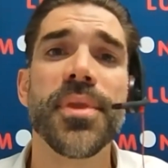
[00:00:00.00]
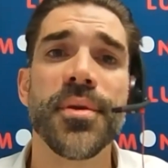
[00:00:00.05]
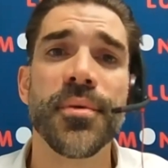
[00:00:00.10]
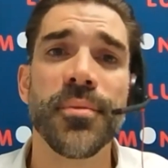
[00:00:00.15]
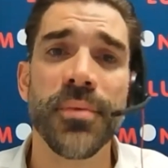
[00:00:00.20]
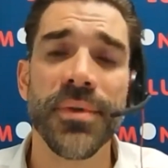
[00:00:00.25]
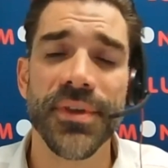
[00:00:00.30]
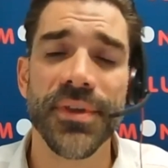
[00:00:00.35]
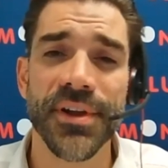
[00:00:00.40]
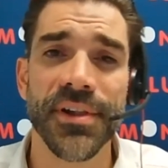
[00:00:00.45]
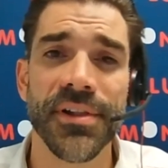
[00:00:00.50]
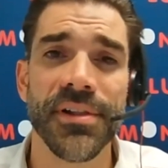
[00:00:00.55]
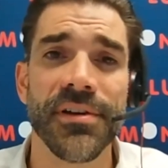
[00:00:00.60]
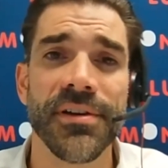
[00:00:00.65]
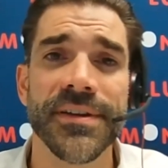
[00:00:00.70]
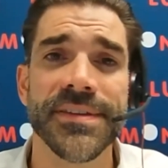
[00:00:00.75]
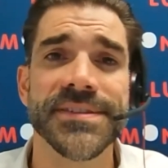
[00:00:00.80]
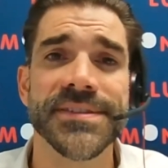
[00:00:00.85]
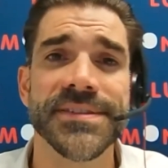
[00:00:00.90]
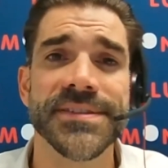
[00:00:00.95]
With a
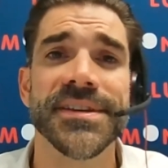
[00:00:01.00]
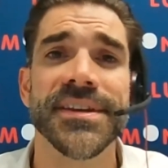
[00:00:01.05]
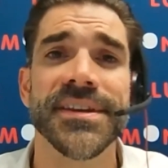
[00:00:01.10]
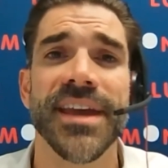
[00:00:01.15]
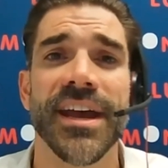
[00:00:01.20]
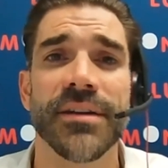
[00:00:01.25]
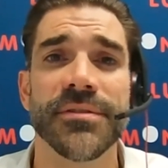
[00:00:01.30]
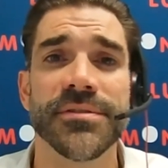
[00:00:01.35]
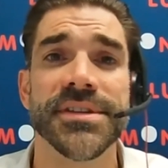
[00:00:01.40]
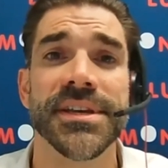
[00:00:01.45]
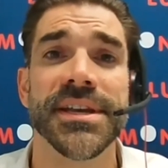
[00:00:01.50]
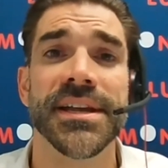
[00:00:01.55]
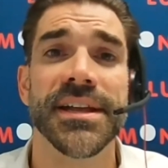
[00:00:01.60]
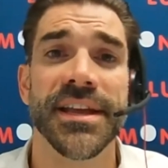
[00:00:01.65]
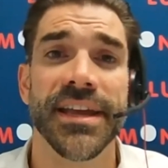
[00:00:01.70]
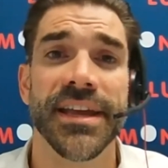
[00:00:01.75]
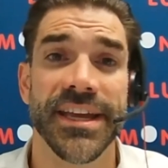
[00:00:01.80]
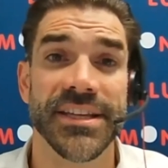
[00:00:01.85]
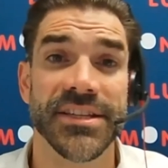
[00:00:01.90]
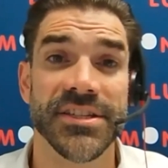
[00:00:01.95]
client account,
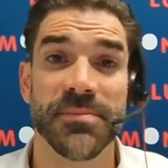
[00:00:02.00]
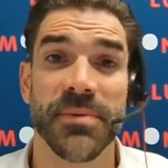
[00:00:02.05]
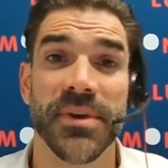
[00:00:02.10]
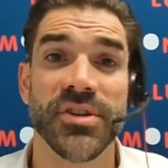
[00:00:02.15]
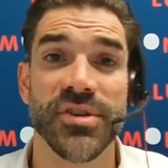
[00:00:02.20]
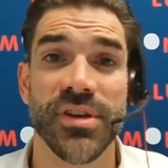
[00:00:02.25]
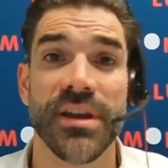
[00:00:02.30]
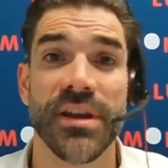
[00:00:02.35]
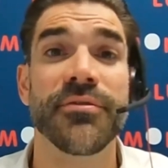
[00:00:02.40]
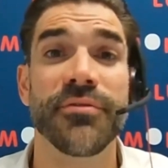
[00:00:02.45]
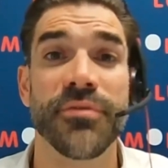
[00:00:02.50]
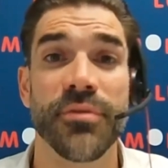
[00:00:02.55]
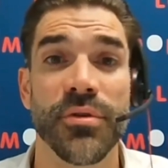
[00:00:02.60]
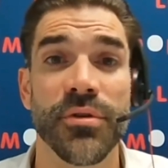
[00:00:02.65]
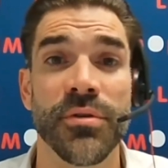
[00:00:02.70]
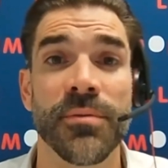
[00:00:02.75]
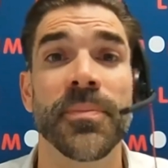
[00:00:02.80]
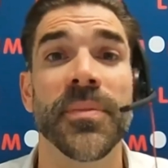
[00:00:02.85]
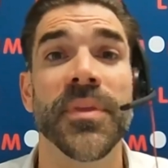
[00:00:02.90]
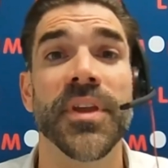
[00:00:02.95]
it's specially
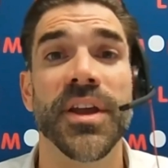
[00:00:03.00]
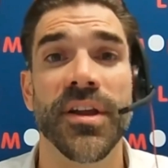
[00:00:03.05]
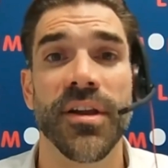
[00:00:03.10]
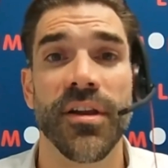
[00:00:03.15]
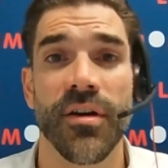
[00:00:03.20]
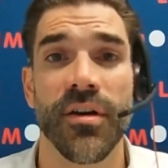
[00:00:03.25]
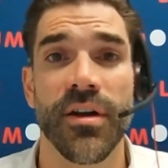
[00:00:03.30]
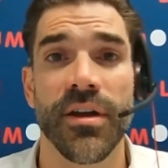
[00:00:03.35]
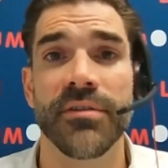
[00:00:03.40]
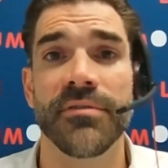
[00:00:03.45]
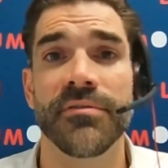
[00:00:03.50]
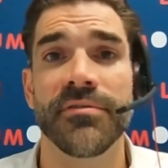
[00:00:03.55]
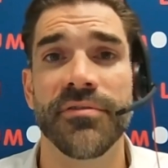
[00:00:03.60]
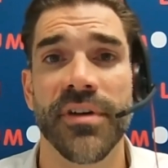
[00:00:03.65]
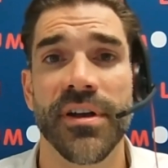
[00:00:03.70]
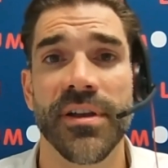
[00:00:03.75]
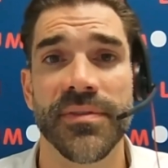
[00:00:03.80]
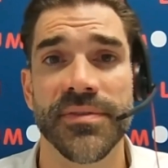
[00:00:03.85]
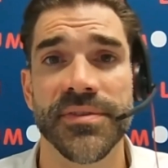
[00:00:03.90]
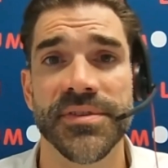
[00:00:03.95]
for client
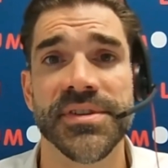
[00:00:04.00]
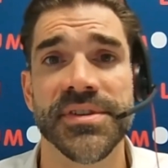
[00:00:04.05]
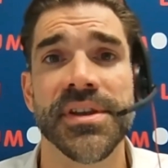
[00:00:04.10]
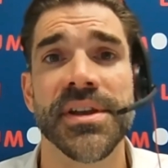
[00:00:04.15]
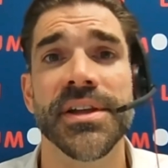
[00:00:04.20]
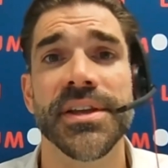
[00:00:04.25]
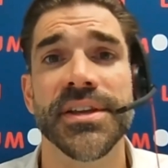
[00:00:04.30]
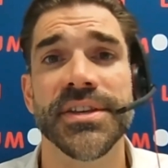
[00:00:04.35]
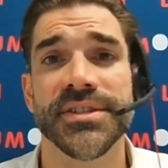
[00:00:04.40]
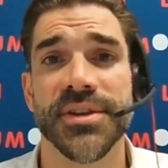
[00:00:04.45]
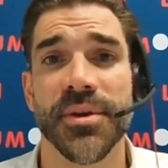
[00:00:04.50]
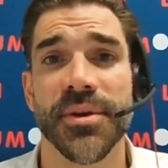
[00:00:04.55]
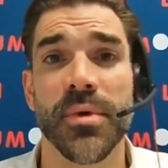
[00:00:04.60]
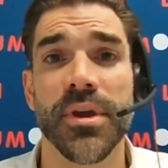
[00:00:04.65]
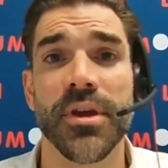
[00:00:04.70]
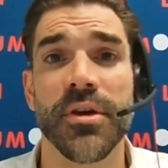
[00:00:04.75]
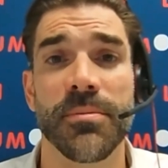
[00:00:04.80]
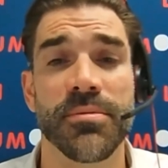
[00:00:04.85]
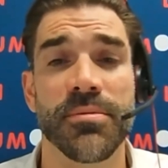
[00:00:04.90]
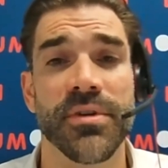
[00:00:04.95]
funds. So we
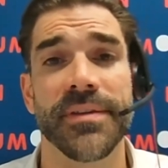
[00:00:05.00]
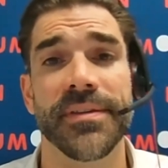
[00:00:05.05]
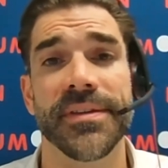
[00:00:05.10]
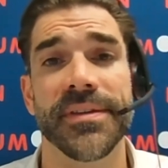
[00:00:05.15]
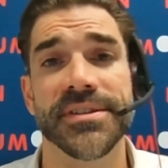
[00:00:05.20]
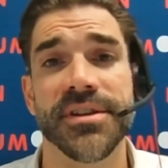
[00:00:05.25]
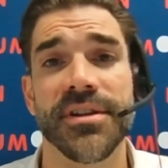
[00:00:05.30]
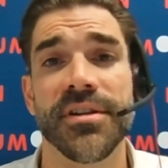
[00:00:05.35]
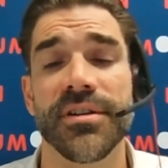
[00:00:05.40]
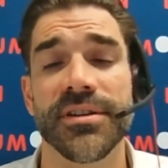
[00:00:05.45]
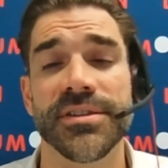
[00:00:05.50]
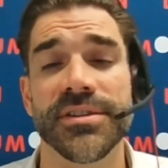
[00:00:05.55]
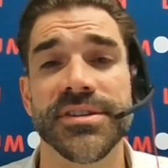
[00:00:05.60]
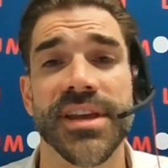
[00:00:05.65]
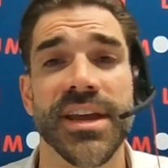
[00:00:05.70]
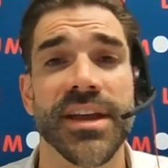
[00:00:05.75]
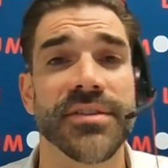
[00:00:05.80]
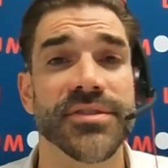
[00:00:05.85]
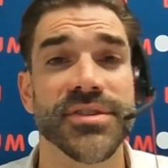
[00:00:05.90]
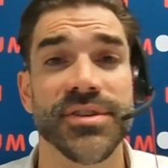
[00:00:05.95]
operate these client
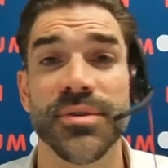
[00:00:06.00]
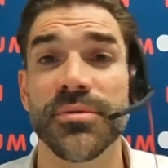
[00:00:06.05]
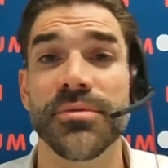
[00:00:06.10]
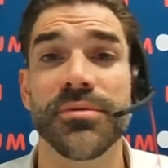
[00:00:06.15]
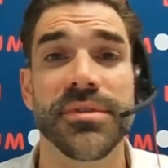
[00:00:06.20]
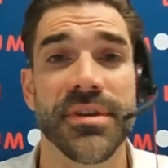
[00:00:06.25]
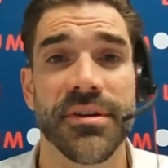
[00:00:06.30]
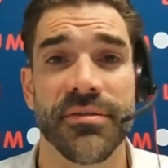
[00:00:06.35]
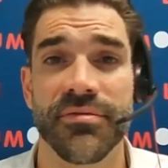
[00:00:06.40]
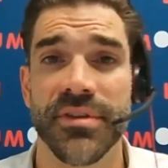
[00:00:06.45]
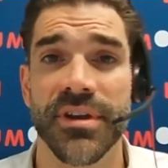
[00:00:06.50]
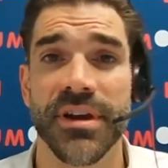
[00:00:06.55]
accounts in all the different